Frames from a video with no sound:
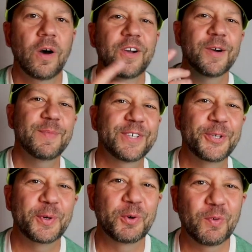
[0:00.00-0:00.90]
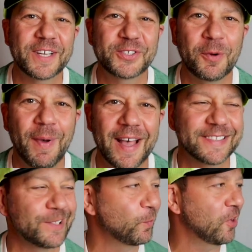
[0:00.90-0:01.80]
Welcome to Retro
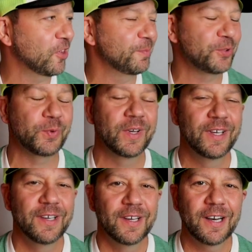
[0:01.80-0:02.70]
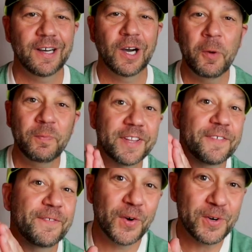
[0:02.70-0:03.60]
Bassin, and welcome to hopefully
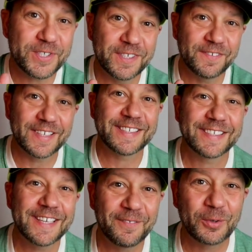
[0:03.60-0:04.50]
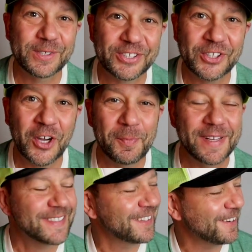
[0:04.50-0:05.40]
the first of several
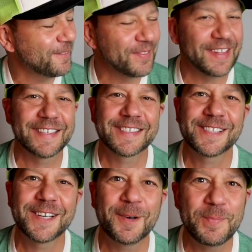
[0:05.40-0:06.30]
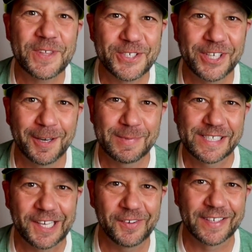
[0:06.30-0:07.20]
installments of the Stump the Chump
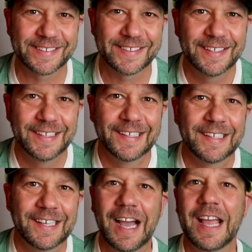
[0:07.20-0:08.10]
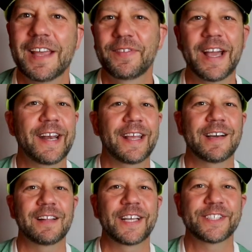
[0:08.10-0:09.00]
series. I have got a
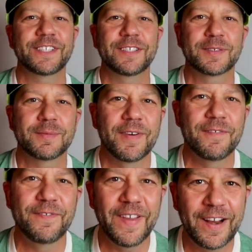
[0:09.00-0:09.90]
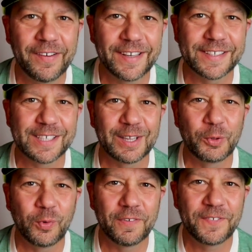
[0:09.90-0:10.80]
collection of some various
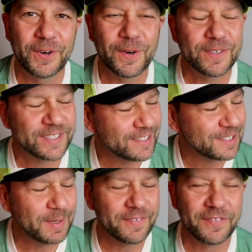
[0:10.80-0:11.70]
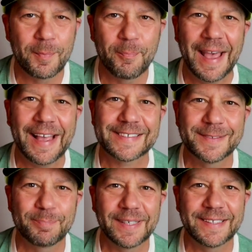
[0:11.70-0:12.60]
lure photos sent to me from
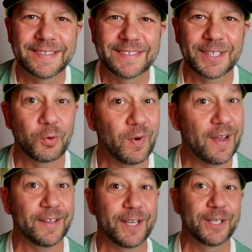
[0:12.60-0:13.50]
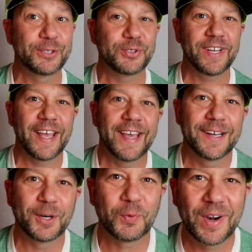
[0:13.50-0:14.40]
Bassin buds around the country
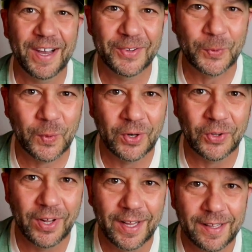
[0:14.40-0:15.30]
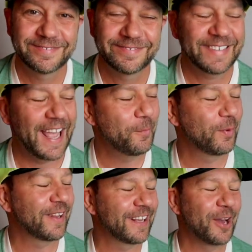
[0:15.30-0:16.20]
and around the world. And
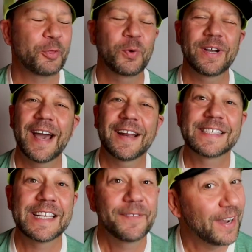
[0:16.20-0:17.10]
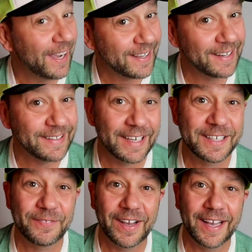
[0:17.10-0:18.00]
we're going to go through it now to see if I can
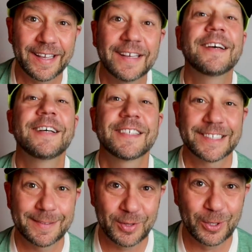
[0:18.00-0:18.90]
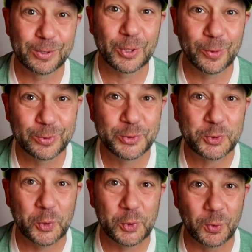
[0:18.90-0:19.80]
identify some of those old
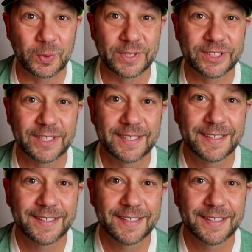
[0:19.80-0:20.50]
school lures.